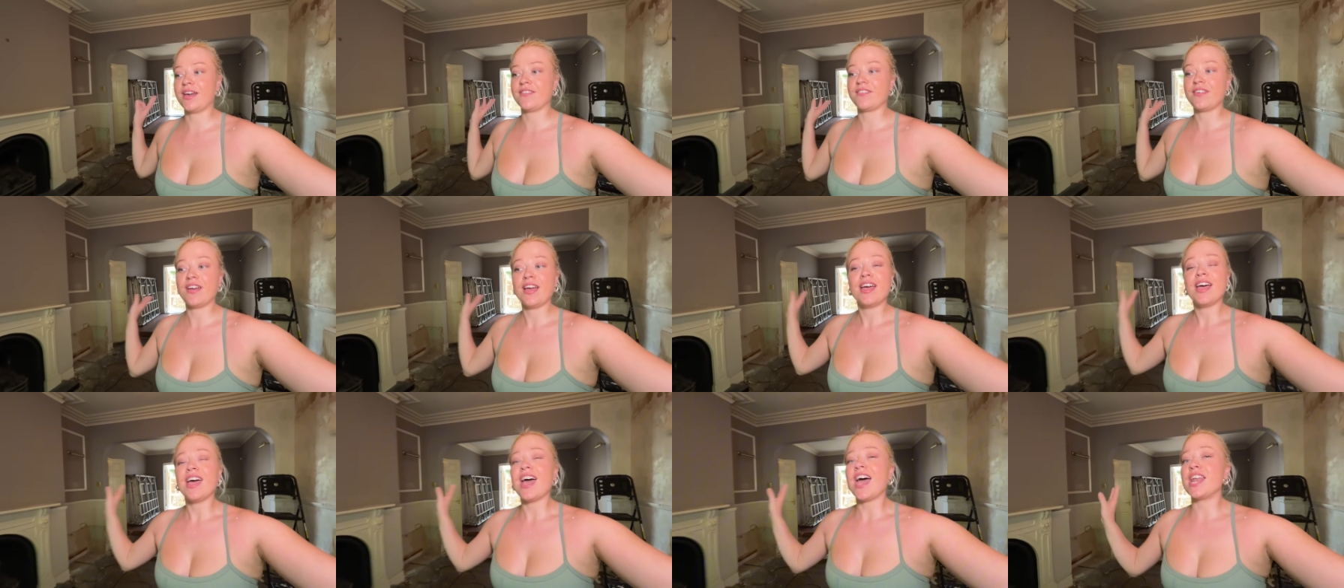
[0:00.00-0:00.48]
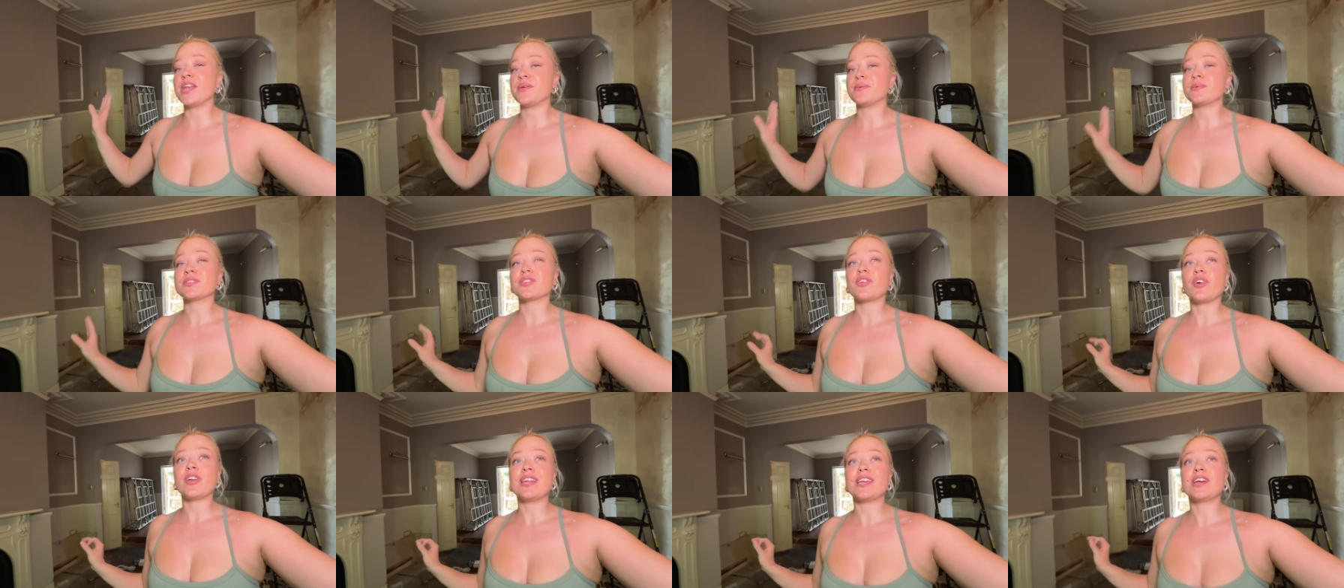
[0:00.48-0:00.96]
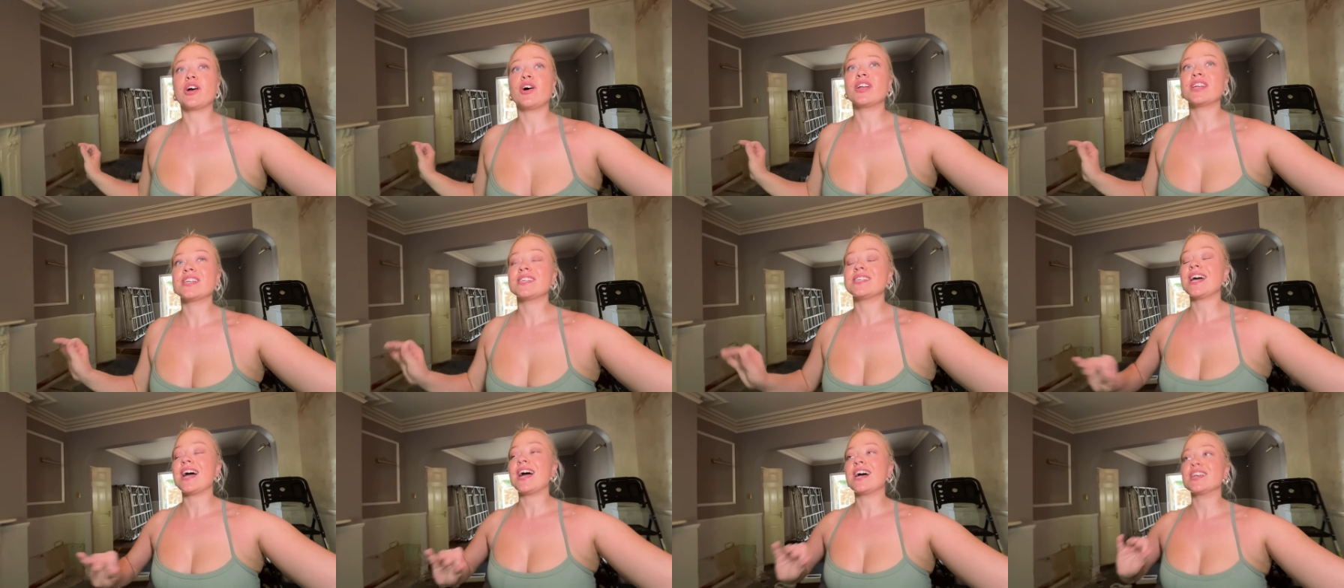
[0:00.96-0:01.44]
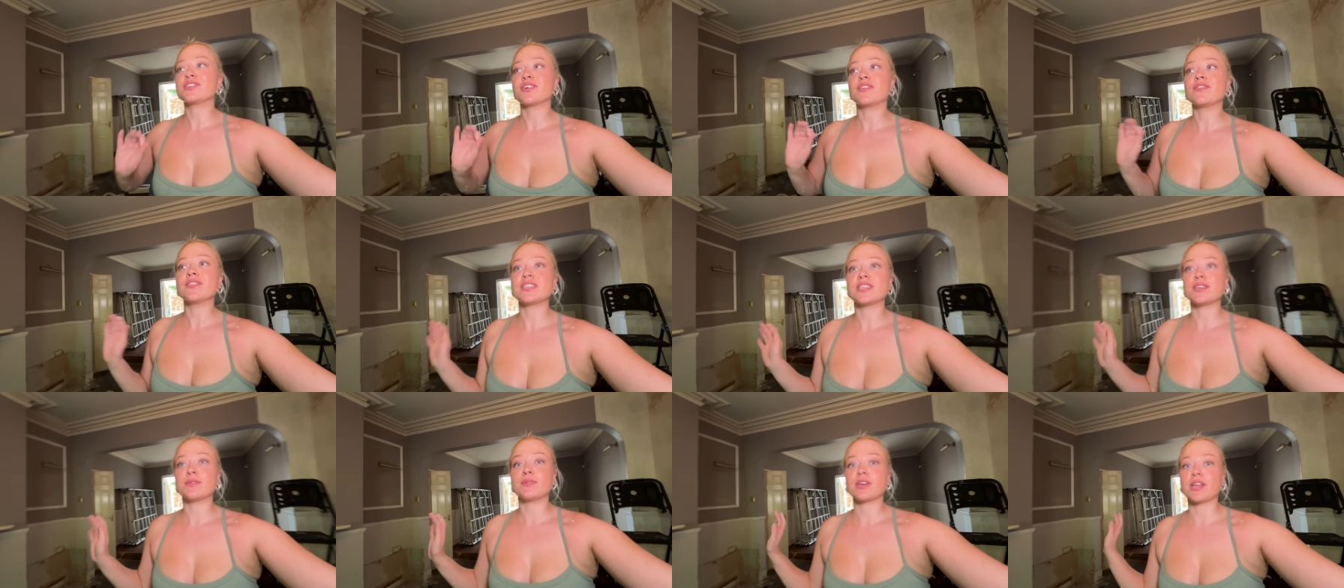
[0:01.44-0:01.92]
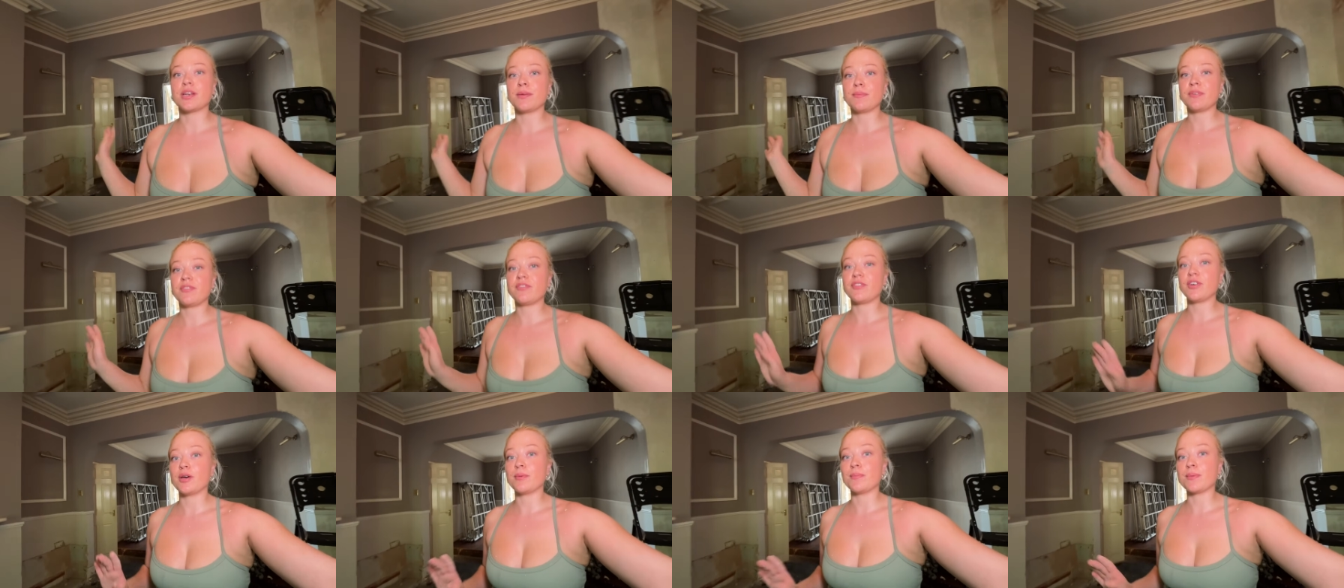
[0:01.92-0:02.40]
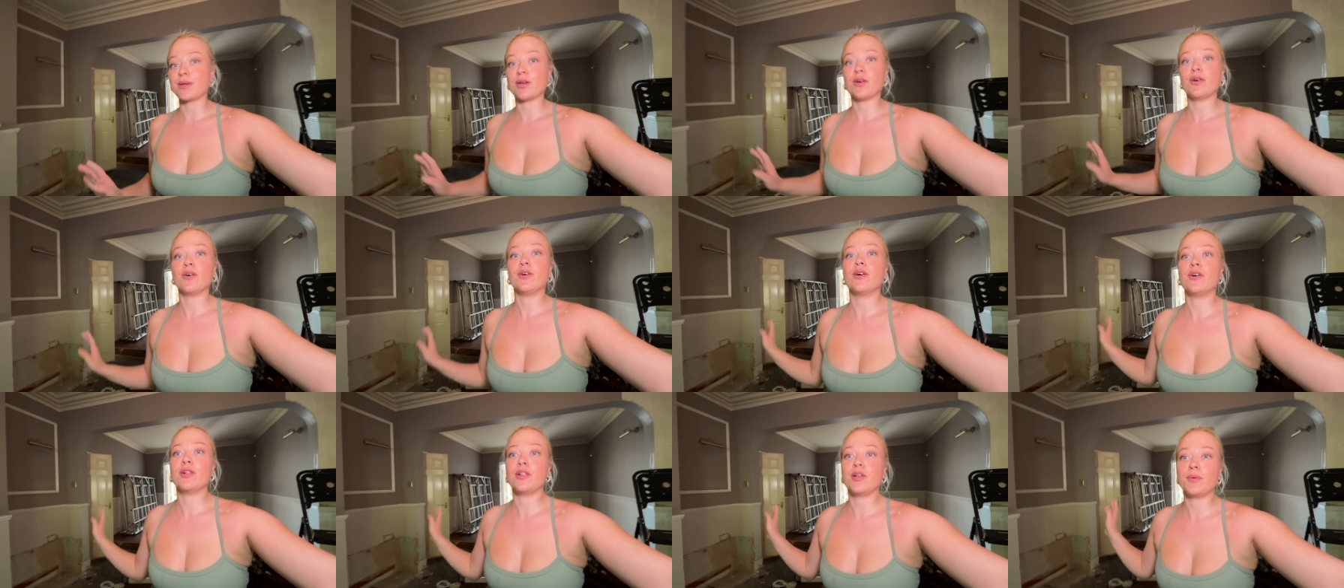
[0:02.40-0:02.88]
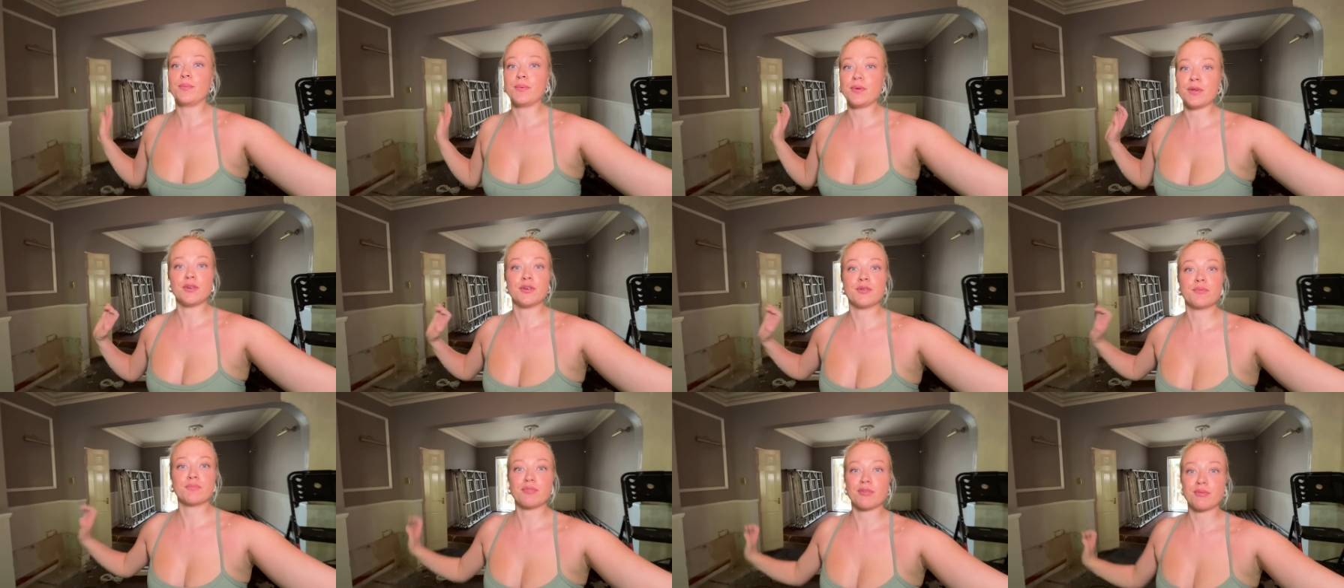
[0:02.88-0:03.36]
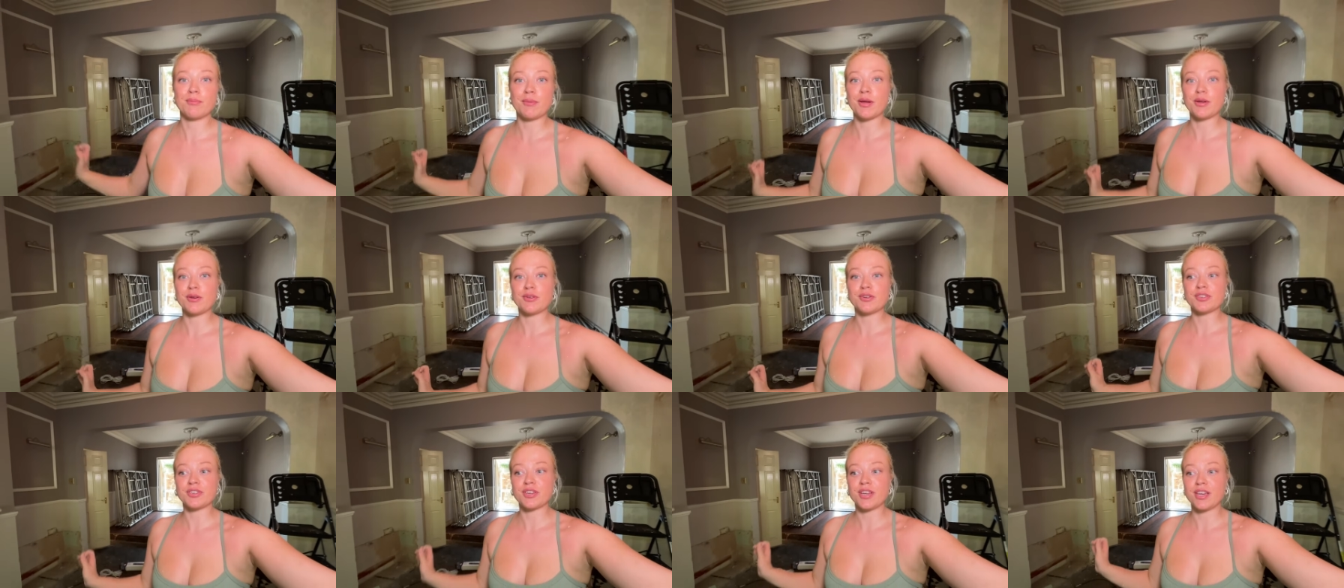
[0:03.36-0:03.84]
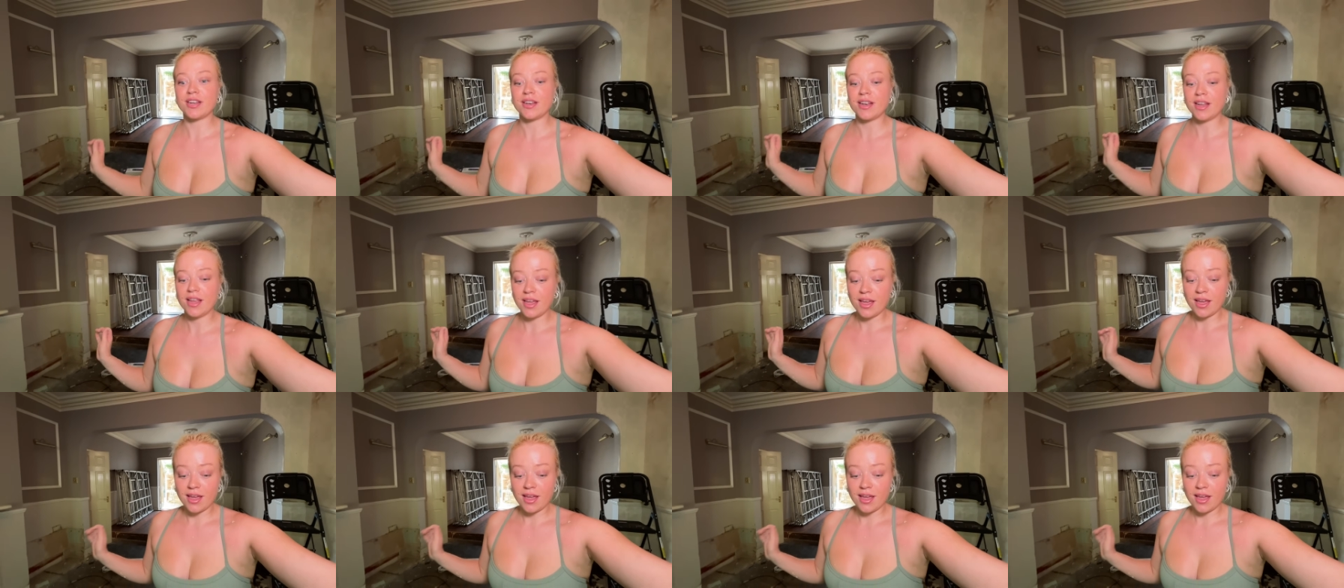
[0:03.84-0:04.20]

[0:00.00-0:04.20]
If anyone's got any contacts, obviously we're going to be filming it all, it'll be good promotion.